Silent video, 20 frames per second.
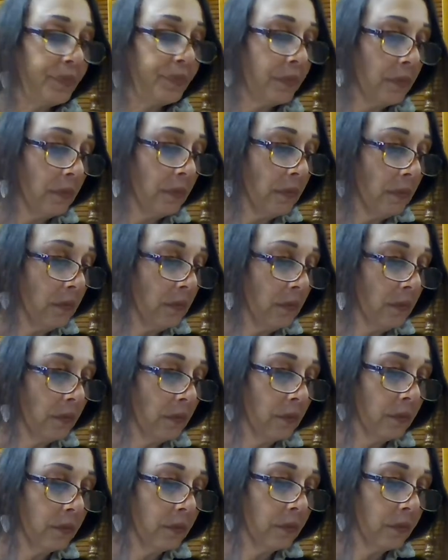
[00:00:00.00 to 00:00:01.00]

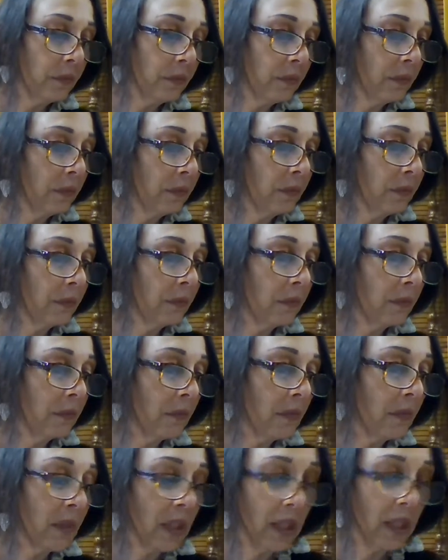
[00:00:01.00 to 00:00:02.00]

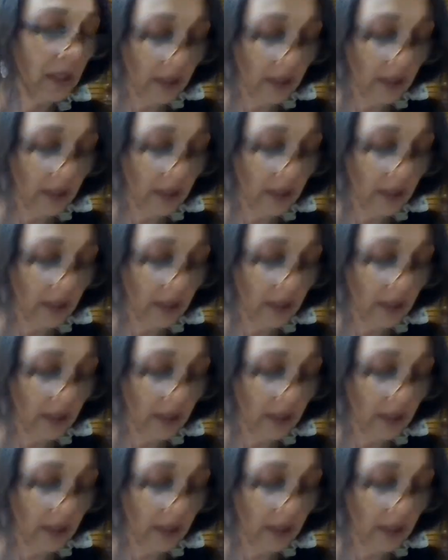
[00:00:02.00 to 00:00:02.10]
(silence)